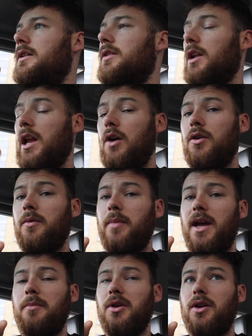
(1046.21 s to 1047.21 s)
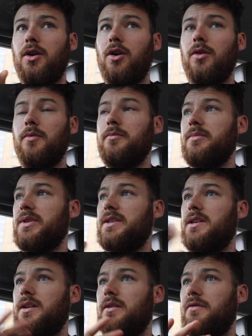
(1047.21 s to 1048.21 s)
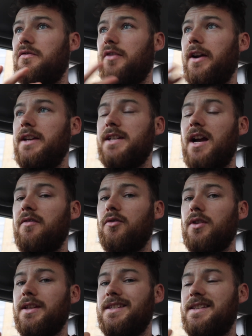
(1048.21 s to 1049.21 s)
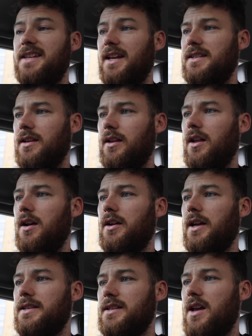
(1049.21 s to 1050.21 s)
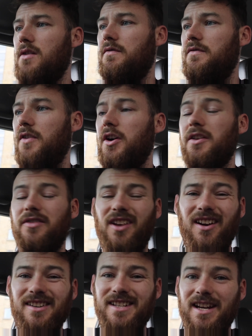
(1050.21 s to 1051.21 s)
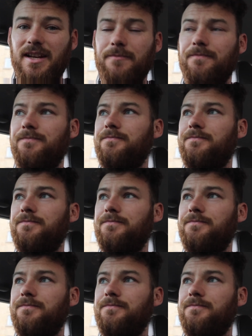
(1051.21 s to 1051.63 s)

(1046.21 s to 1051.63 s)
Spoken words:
The loading bay becomes free to everyone at 6 o'clock. It's now 5:13.